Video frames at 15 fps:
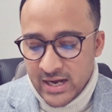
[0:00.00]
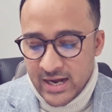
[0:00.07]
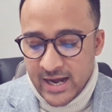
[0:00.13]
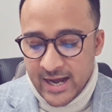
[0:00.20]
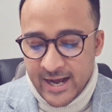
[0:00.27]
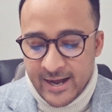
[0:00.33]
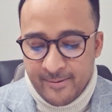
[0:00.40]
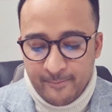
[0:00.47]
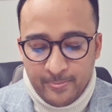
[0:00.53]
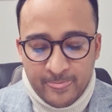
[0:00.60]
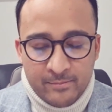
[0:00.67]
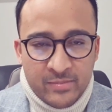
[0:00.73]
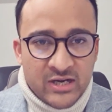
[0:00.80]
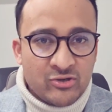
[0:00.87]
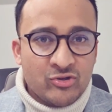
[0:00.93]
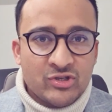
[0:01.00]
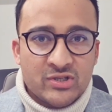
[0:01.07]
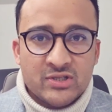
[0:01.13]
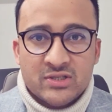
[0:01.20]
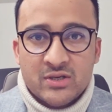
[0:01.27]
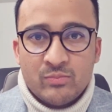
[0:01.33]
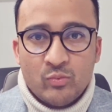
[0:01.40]
The metric
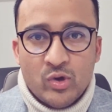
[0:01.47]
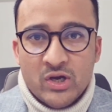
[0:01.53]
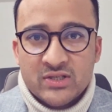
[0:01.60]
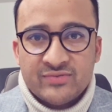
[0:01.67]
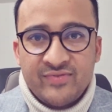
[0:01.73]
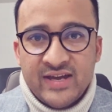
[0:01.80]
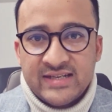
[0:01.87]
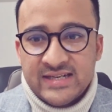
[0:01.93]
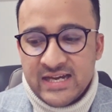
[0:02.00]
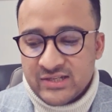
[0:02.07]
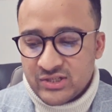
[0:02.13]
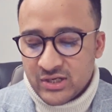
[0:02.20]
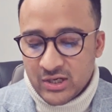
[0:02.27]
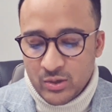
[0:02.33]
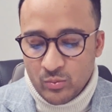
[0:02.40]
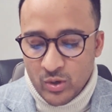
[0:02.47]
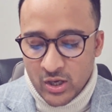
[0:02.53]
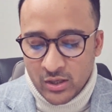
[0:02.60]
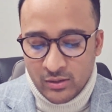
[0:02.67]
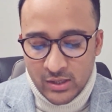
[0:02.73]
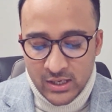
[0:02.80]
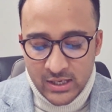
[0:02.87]
system works fantastically
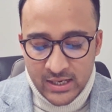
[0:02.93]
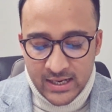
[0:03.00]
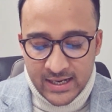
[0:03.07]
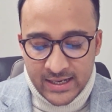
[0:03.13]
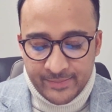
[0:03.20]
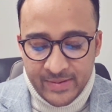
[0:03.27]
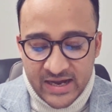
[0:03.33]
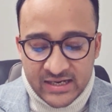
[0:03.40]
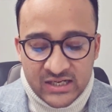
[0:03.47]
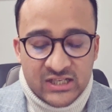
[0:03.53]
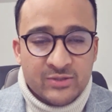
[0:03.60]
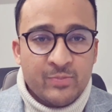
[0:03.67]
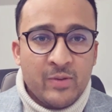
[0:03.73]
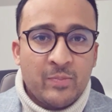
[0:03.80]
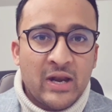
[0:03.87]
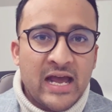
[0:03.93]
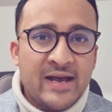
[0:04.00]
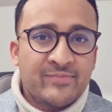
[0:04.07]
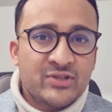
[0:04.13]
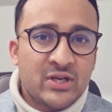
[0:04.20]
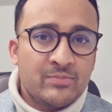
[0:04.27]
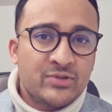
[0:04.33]
well. At least people
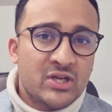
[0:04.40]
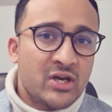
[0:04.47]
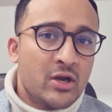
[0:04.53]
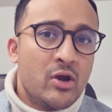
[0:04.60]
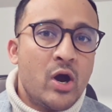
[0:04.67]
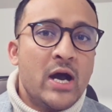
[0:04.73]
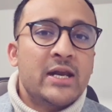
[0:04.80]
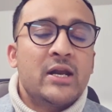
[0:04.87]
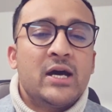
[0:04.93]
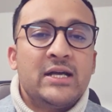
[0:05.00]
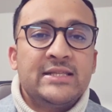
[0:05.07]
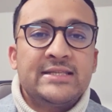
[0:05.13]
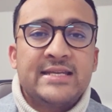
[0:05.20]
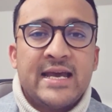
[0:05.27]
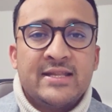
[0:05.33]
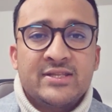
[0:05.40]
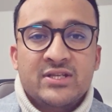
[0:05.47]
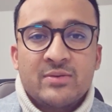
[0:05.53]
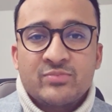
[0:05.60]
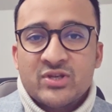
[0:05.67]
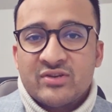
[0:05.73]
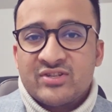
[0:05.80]
have some sort of guidelines and
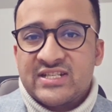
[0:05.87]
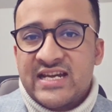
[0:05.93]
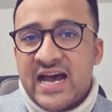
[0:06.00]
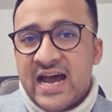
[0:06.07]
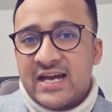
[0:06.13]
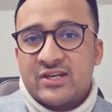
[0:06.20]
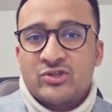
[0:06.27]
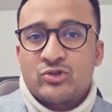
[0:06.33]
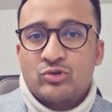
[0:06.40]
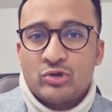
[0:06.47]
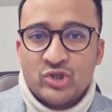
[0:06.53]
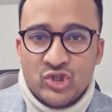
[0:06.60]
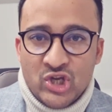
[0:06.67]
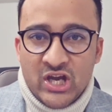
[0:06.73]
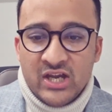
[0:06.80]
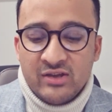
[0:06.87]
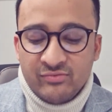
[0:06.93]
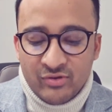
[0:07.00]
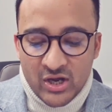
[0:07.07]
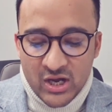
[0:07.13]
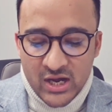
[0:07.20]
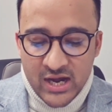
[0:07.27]
some sort of targets to achieve,
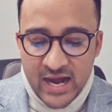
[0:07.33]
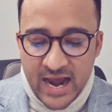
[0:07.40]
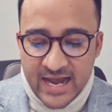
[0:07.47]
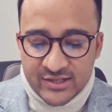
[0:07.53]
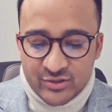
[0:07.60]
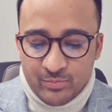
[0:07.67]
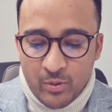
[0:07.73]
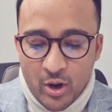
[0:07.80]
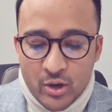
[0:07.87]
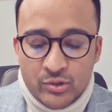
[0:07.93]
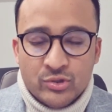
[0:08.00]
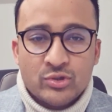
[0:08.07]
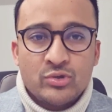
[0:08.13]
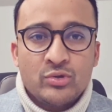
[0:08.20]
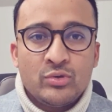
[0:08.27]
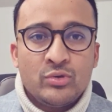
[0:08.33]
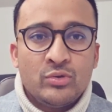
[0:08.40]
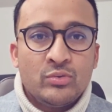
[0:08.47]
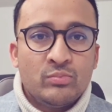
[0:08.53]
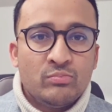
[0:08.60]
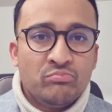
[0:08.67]
as opposed to